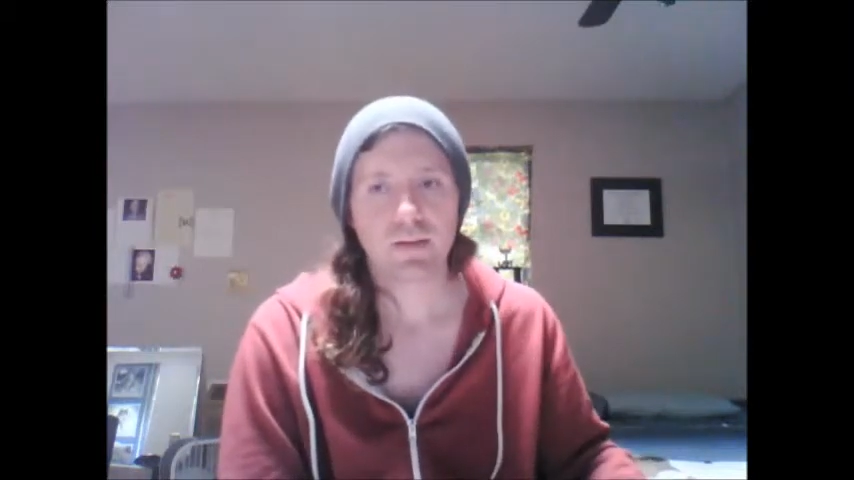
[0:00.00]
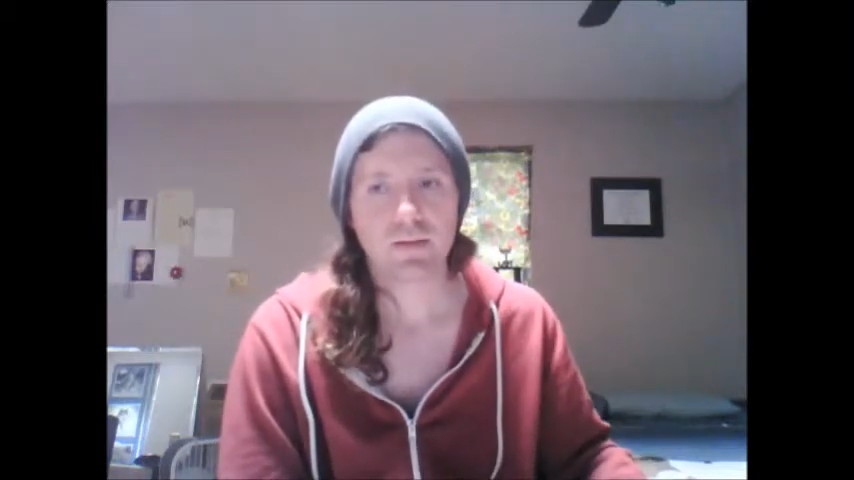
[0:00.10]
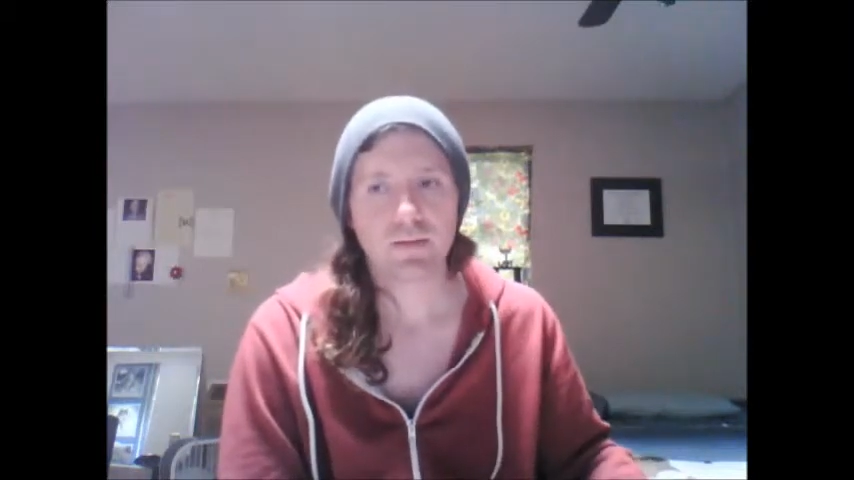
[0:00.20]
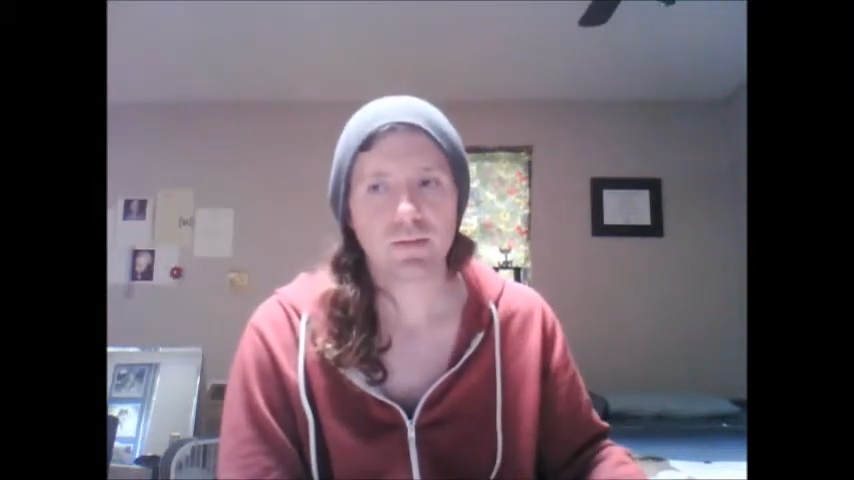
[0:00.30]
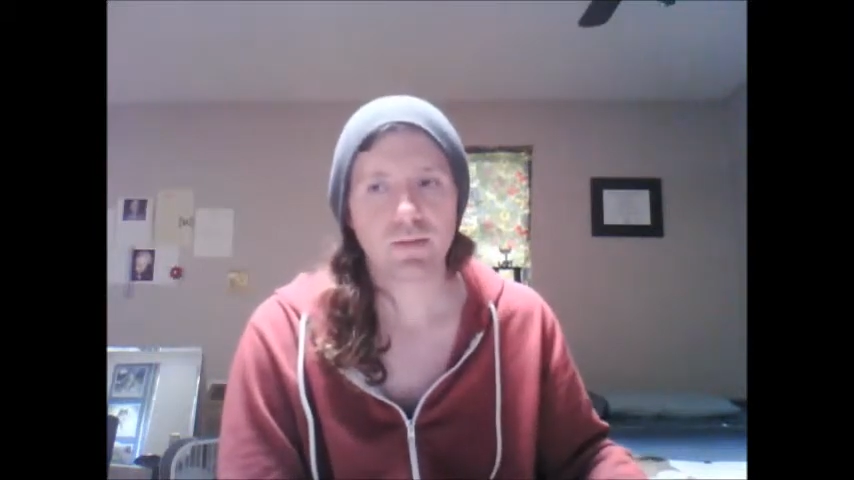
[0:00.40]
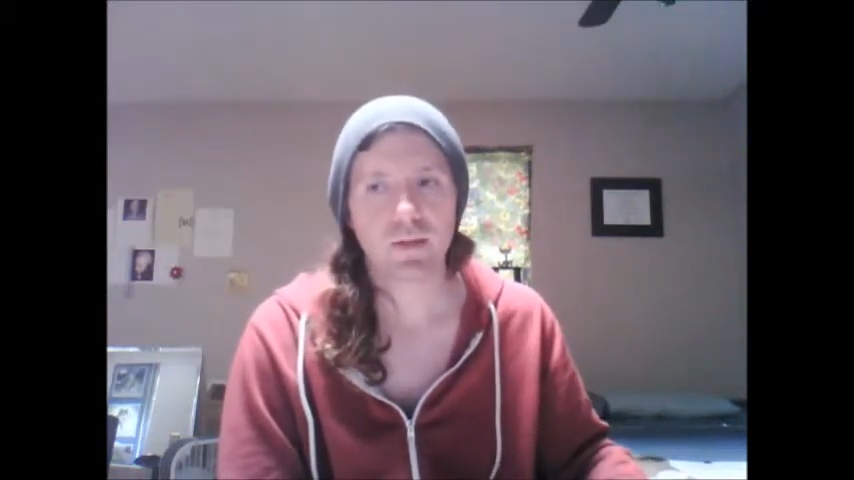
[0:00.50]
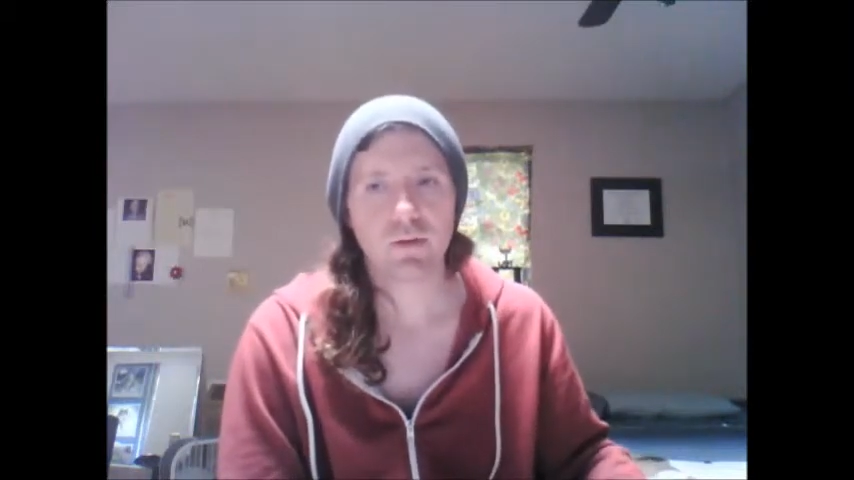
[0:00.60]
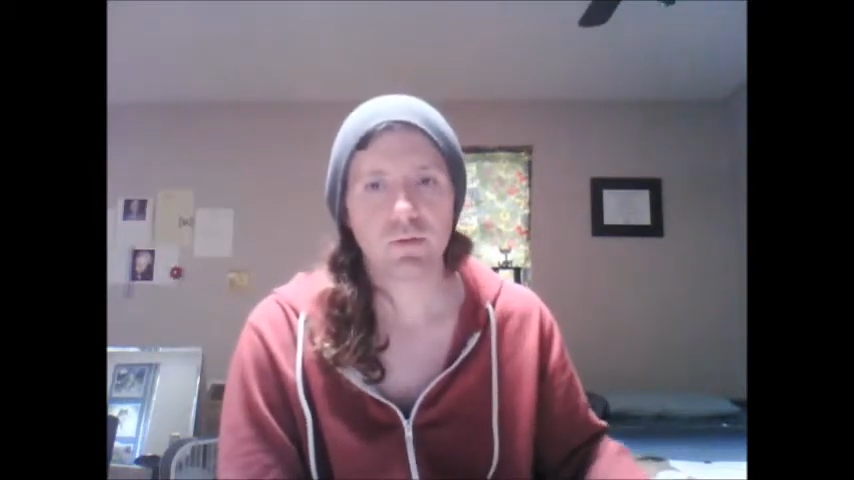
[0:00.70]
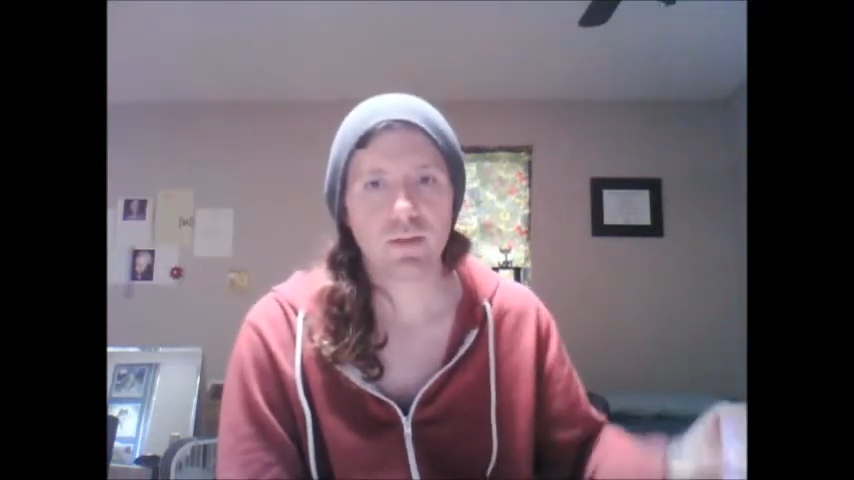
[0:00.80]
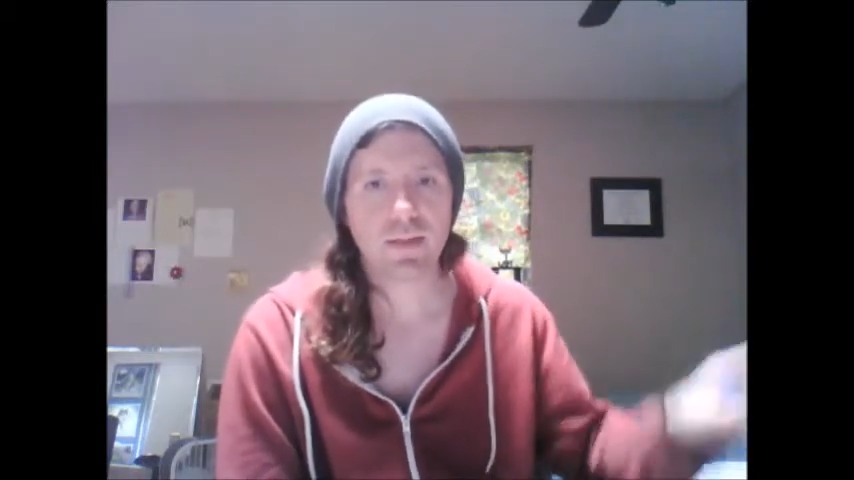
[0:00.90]

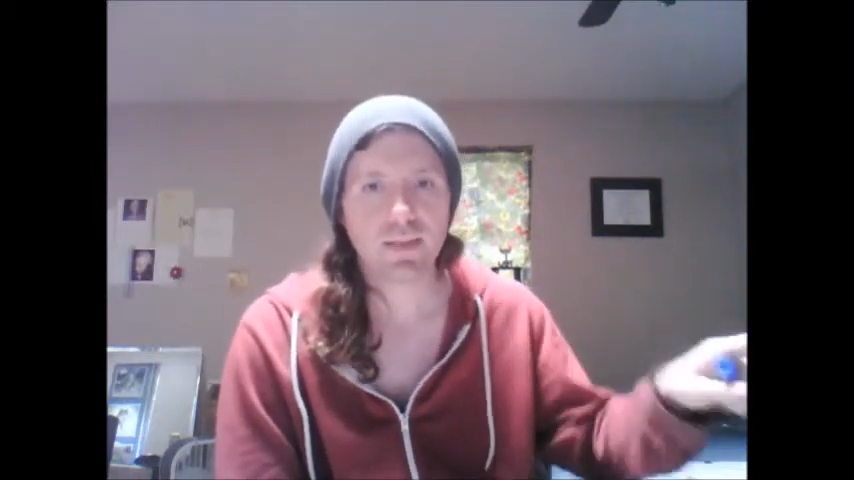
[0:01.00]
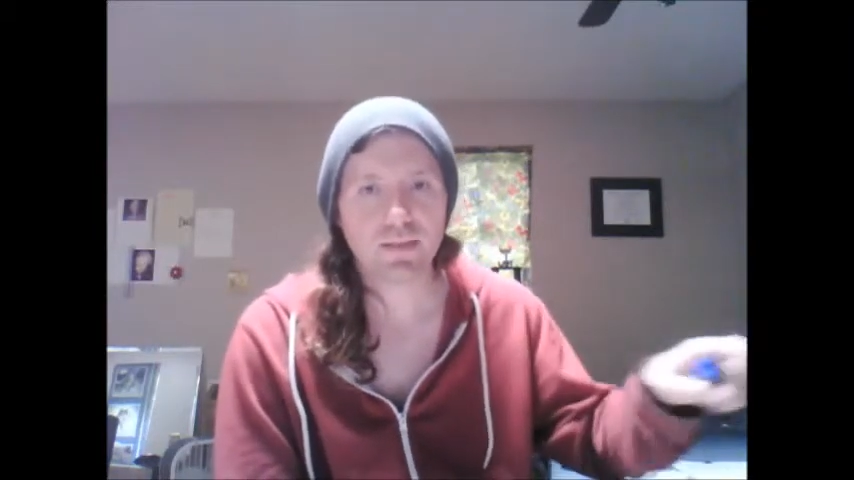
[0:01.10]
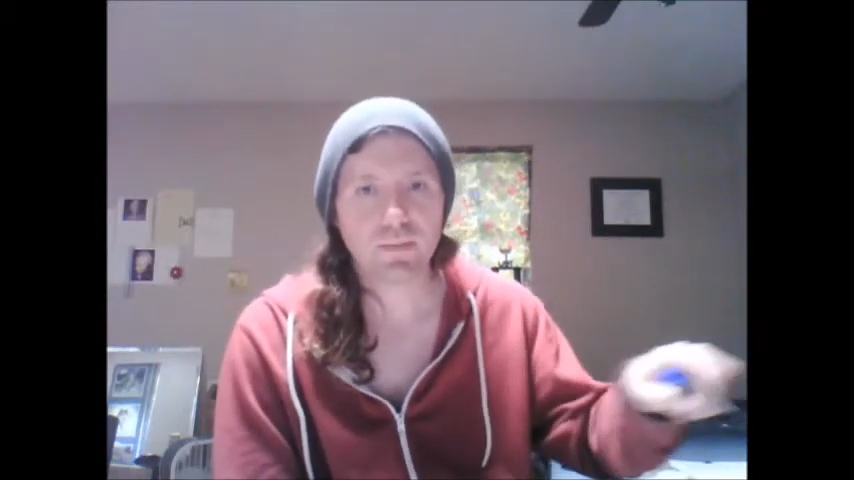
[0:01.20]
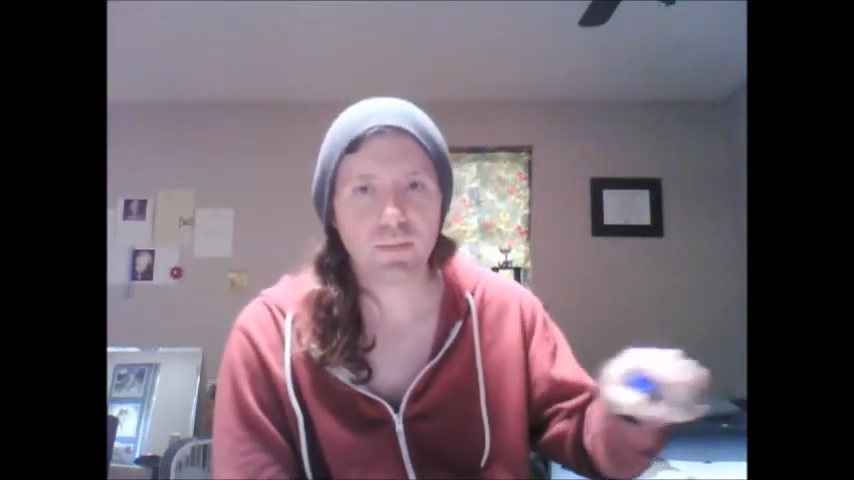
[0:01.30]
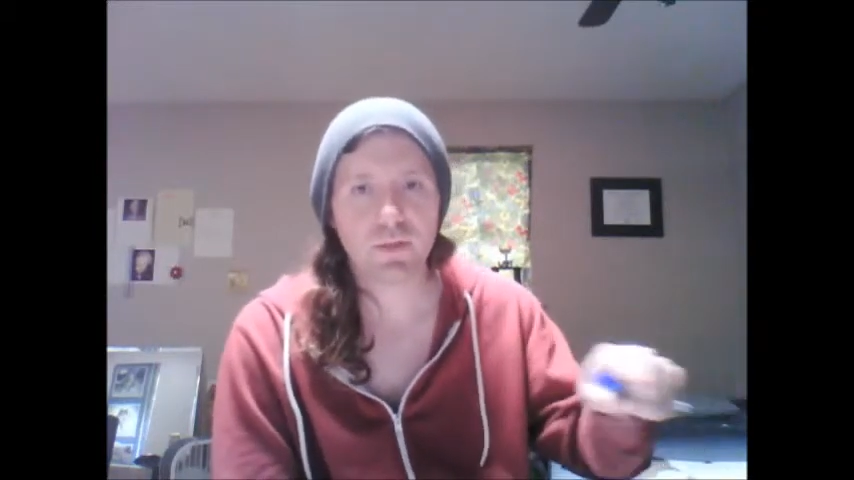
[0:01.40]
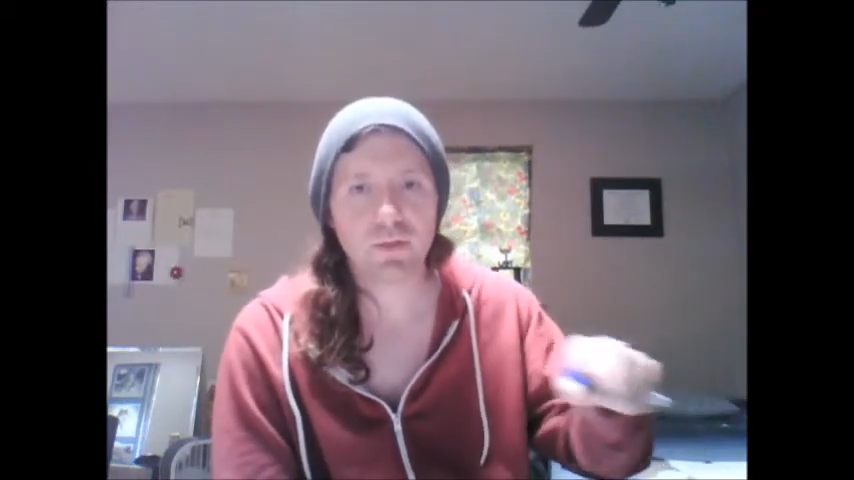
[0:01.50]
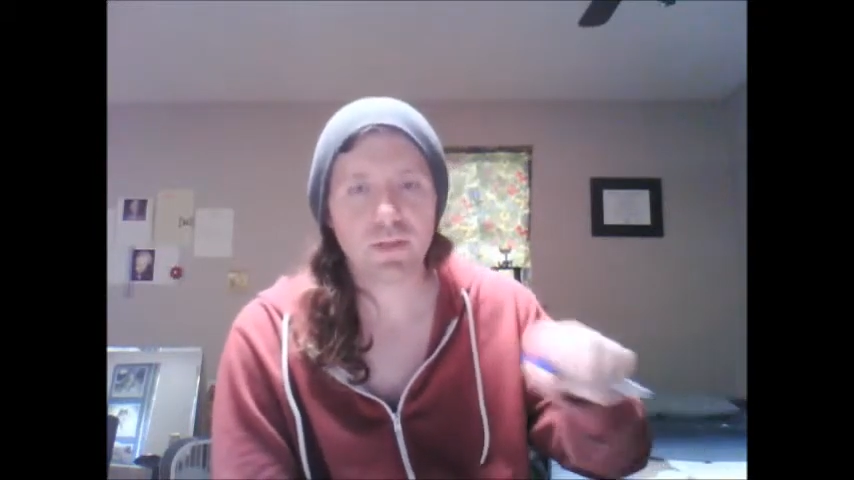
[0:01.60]
So in that smooth